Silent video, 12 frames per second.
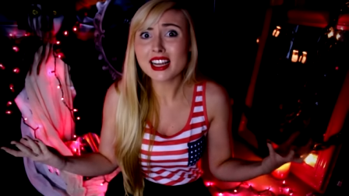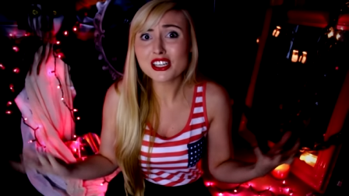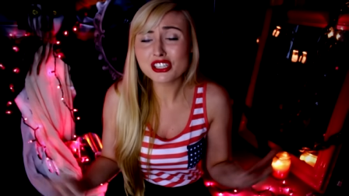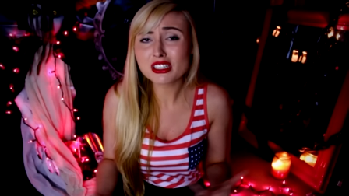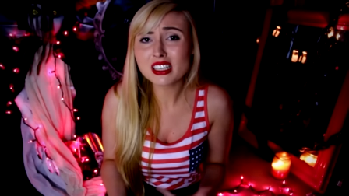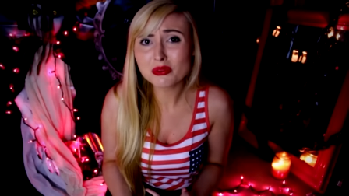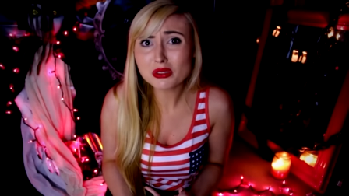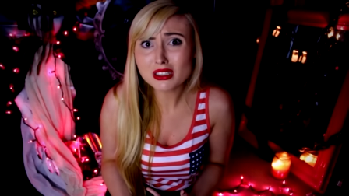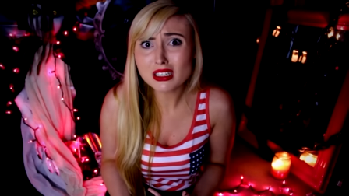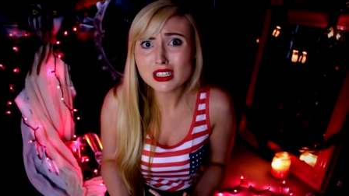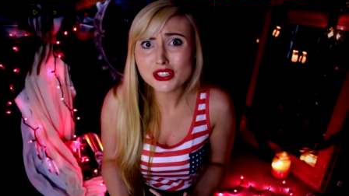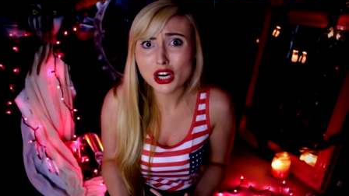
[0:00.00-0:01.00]
Actually, it
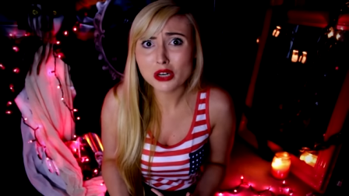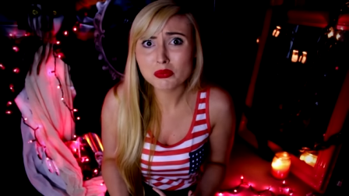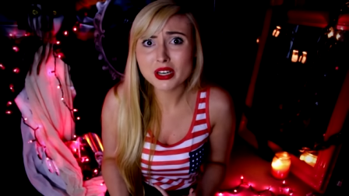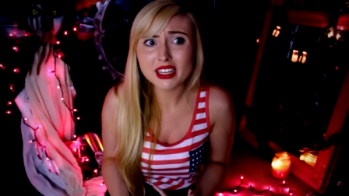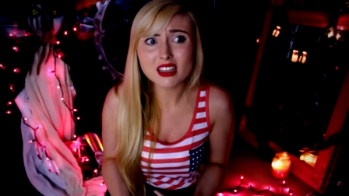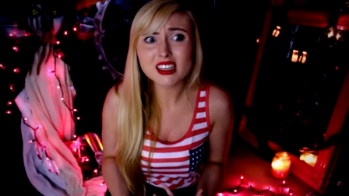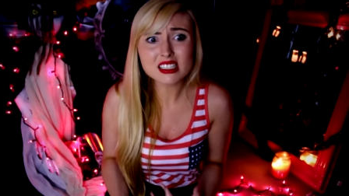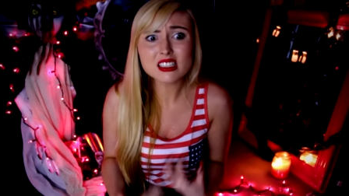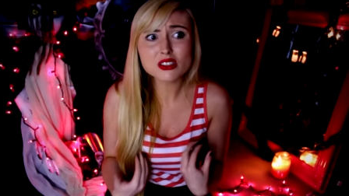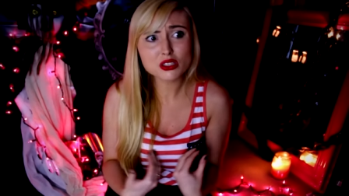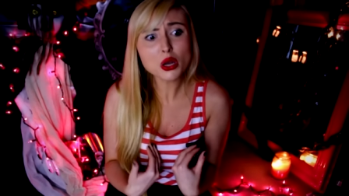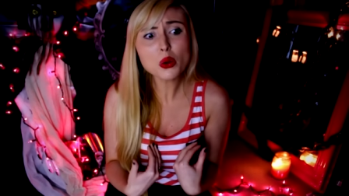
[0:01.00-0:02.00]
really is heartbreaking because
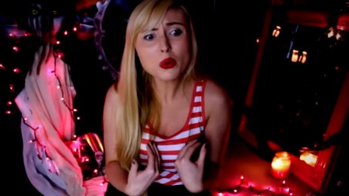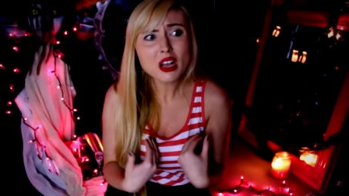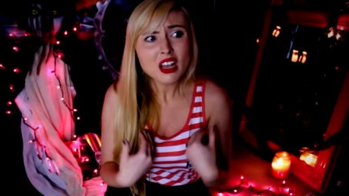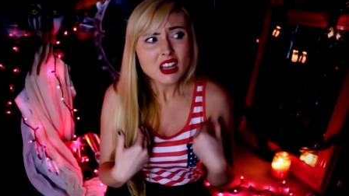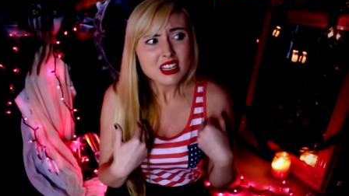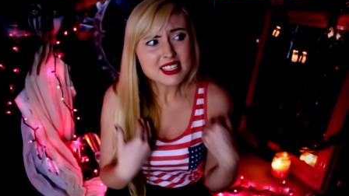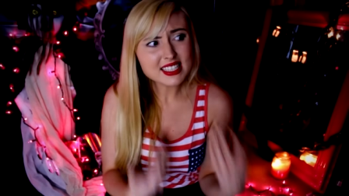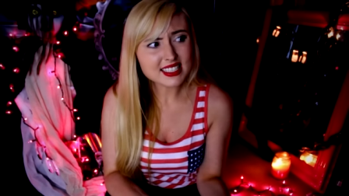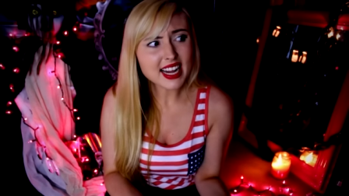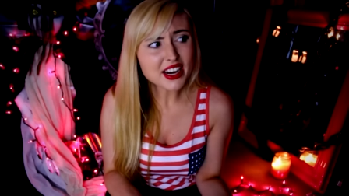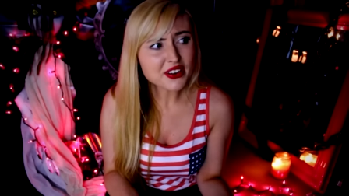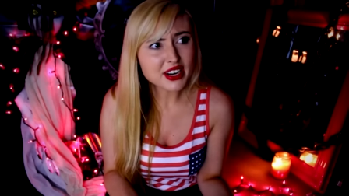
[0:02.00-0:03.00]
it's so
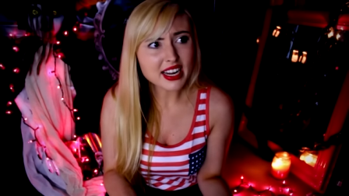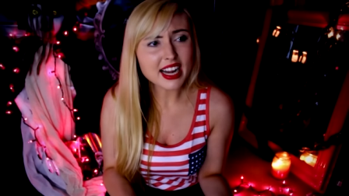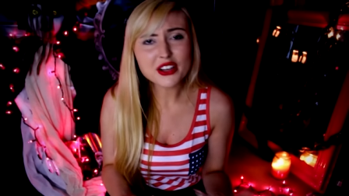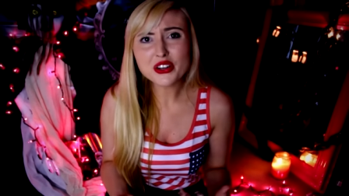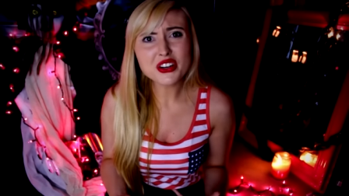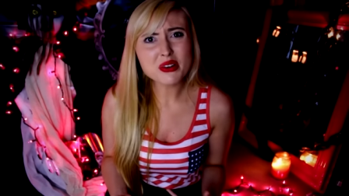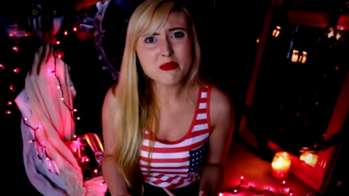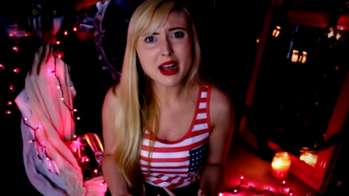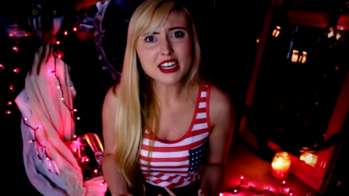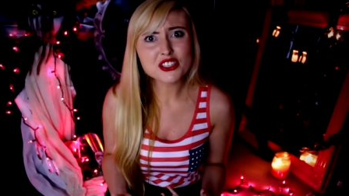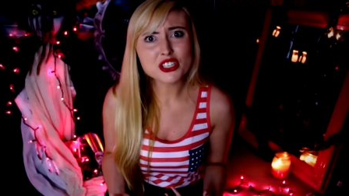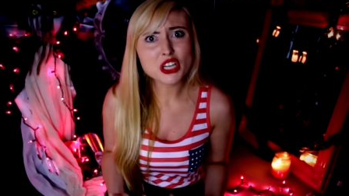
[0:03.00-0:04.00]
scary and I couldn't
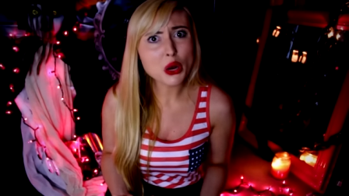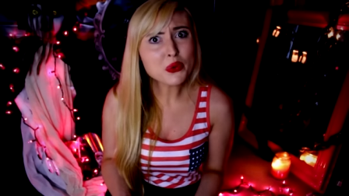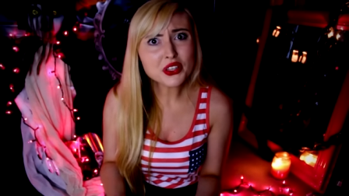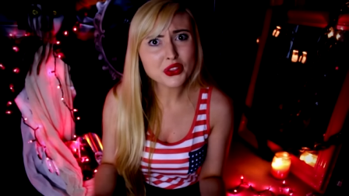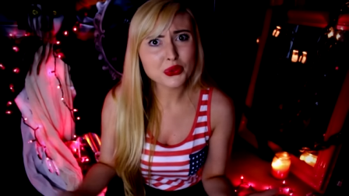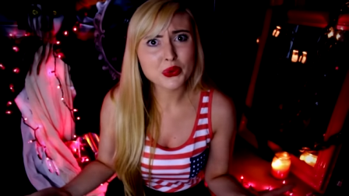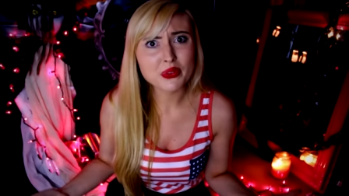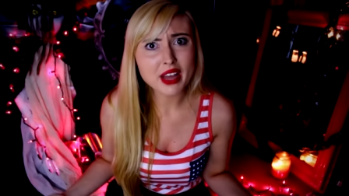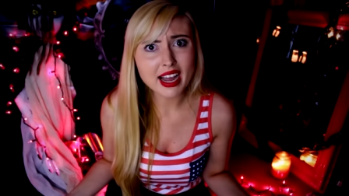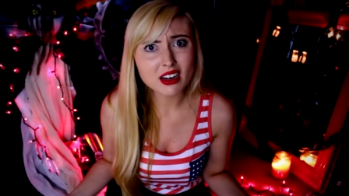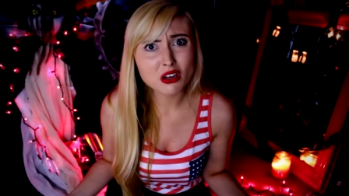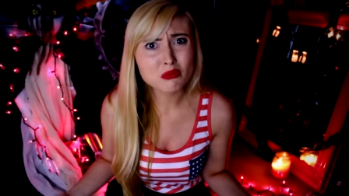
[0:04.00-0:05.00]
imagine going through
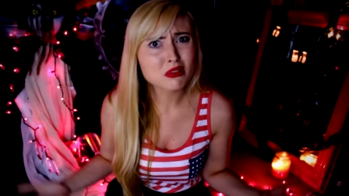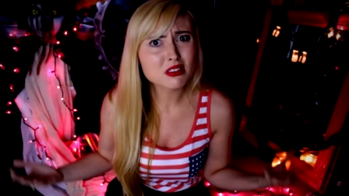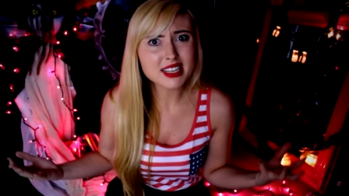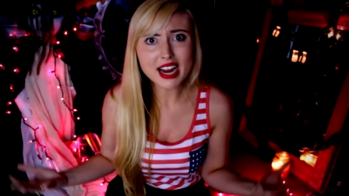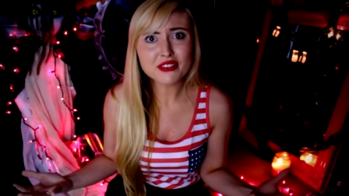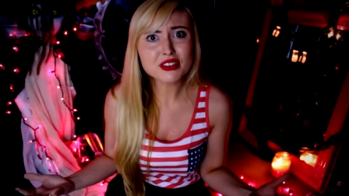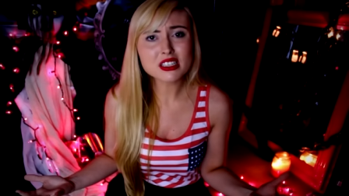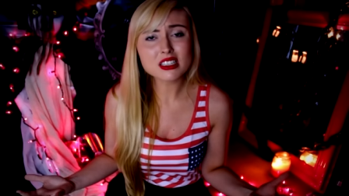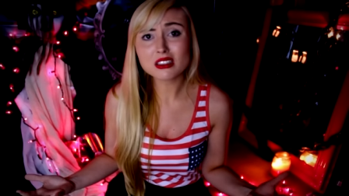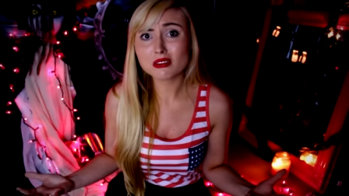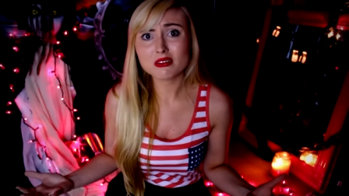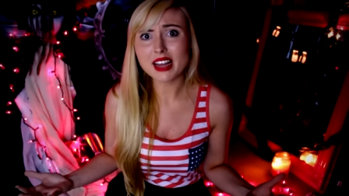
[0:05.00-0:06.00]
that almost every
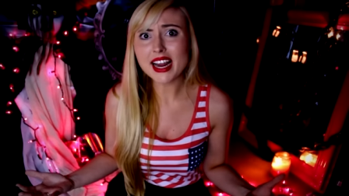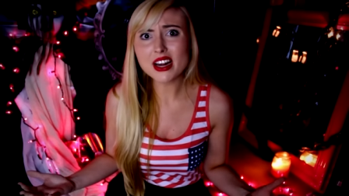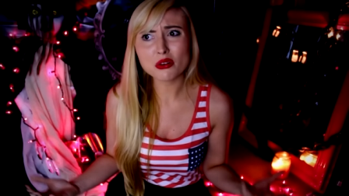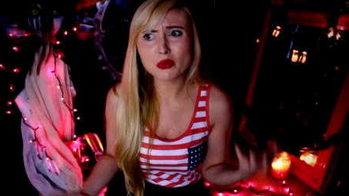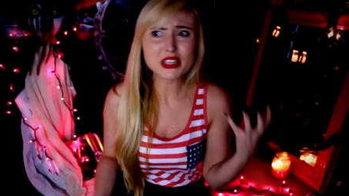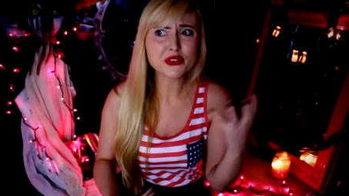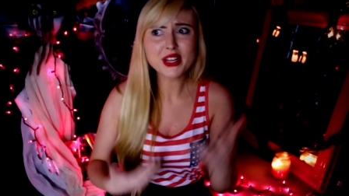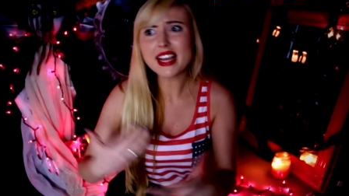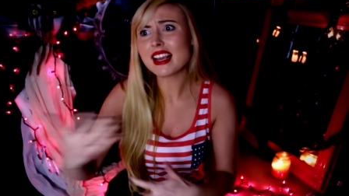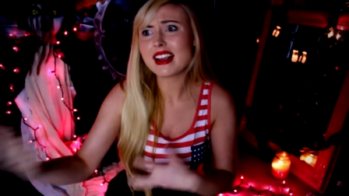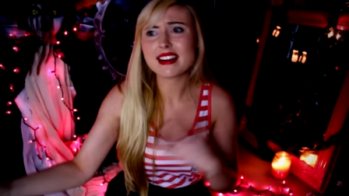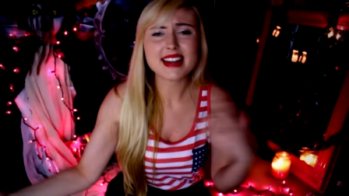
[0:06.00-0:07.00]
single night or when you're
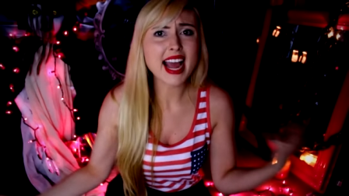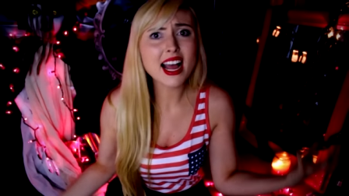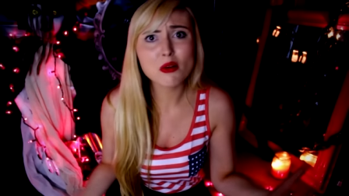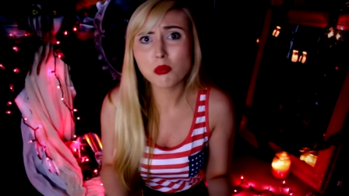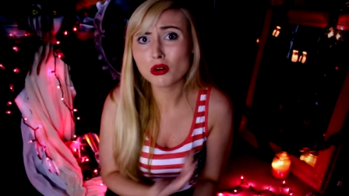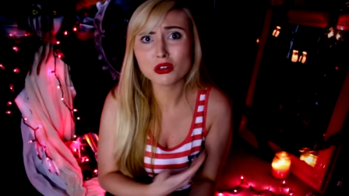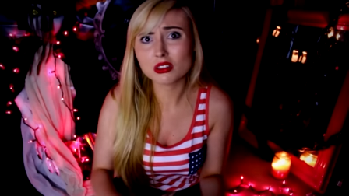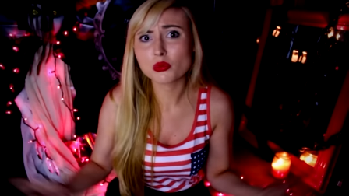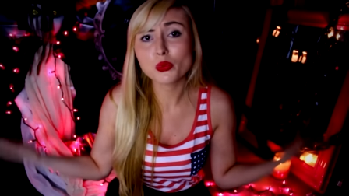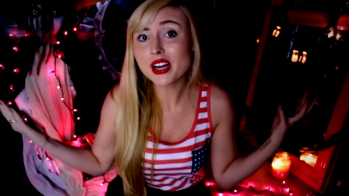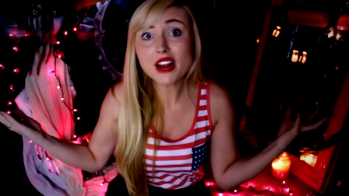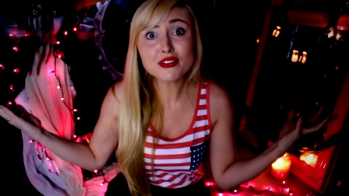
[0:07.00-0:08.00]
taking a nap or
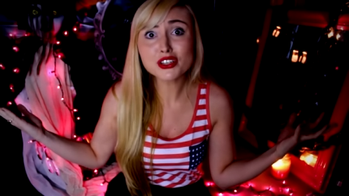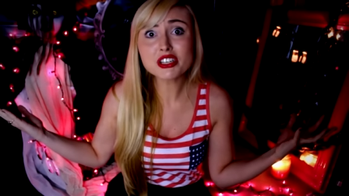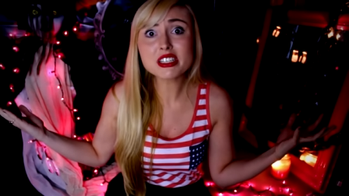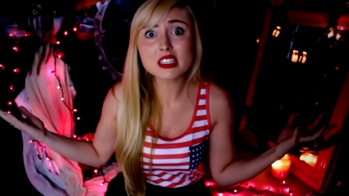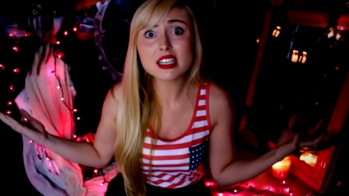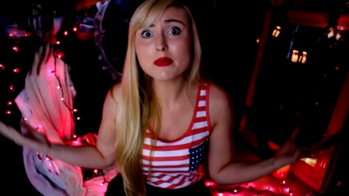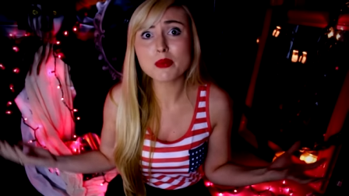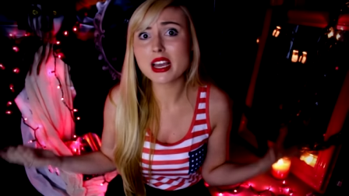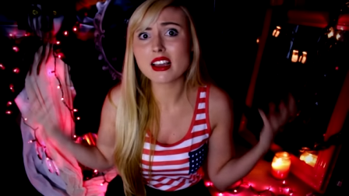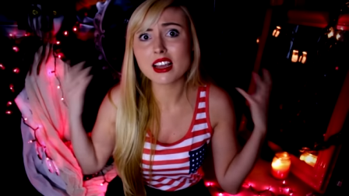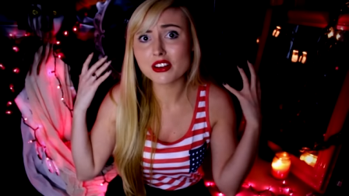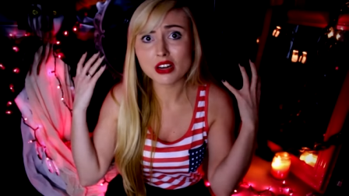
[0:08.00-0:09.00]
whenever you're
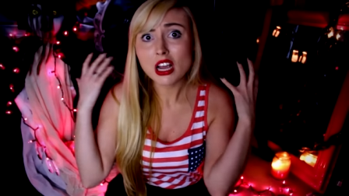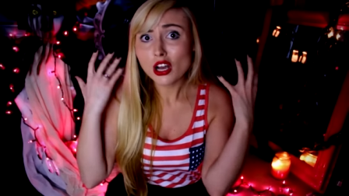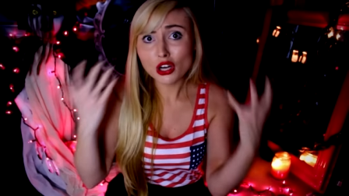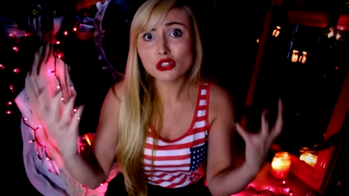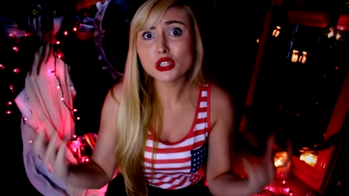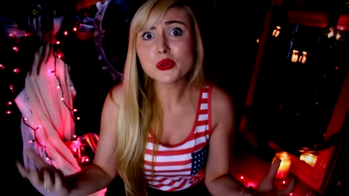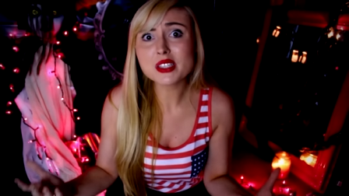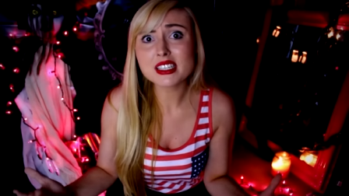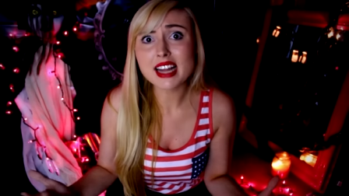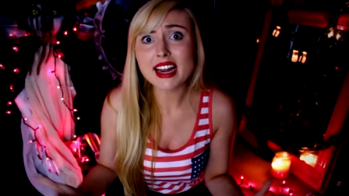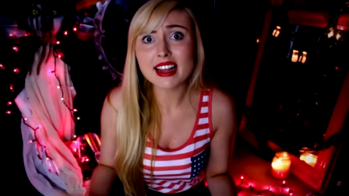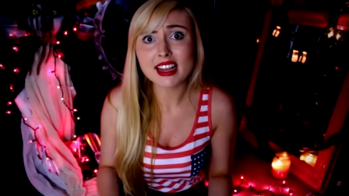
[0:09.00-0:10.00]
sleeping and
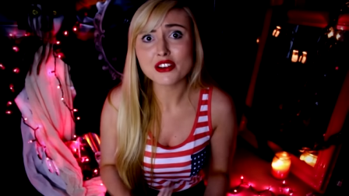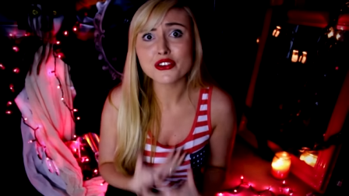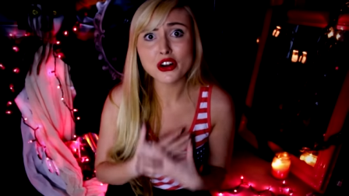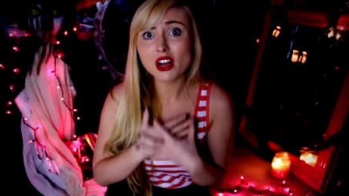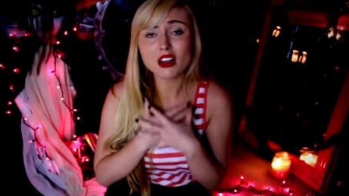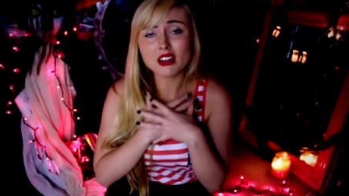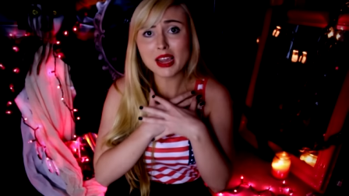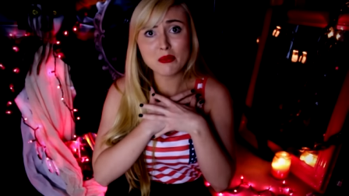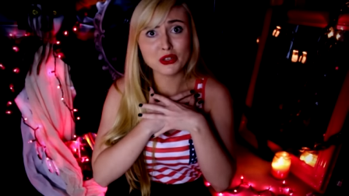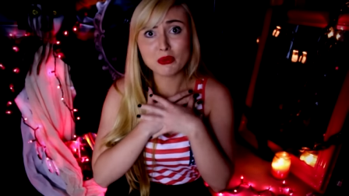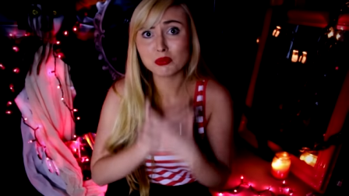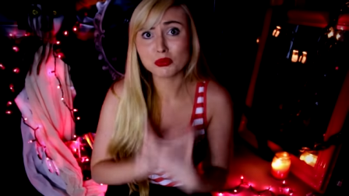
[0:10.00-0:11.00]
hallucinating and you're not
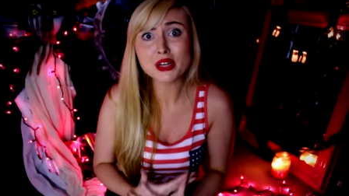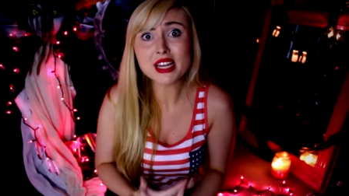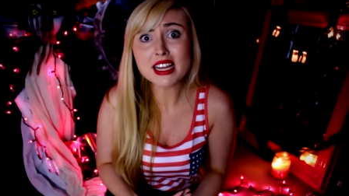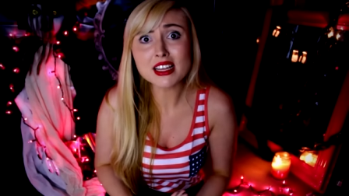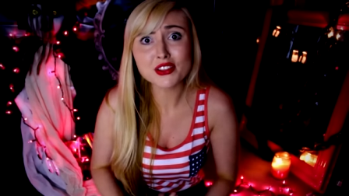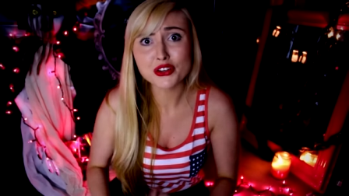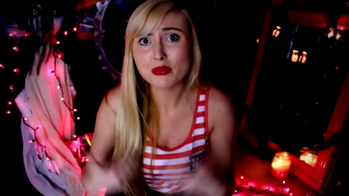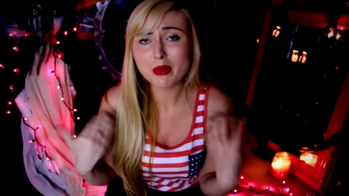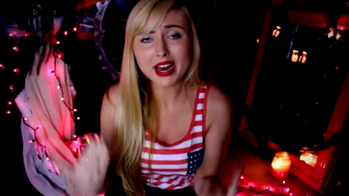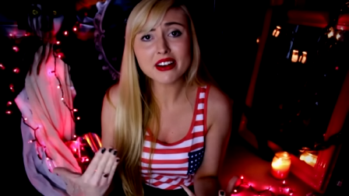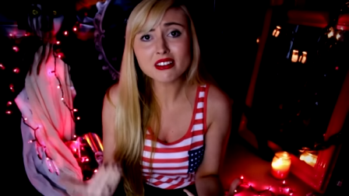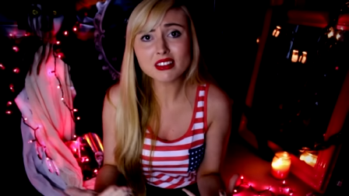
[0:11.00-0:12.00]
able to breathe and you're
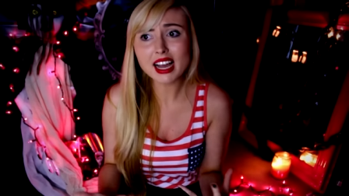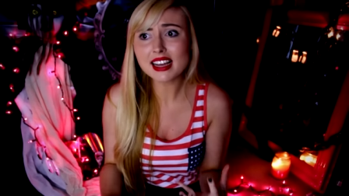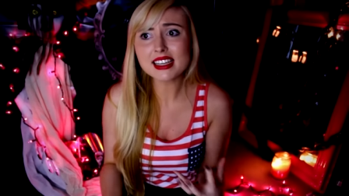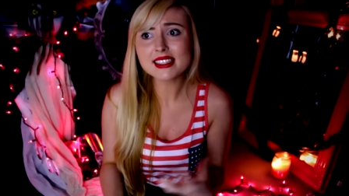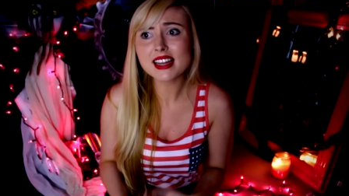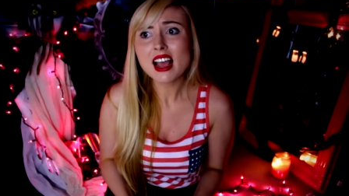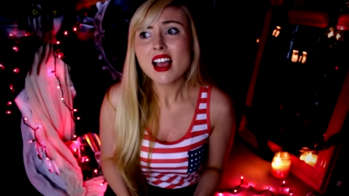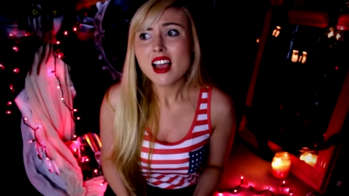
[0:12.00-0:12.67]
paralyzed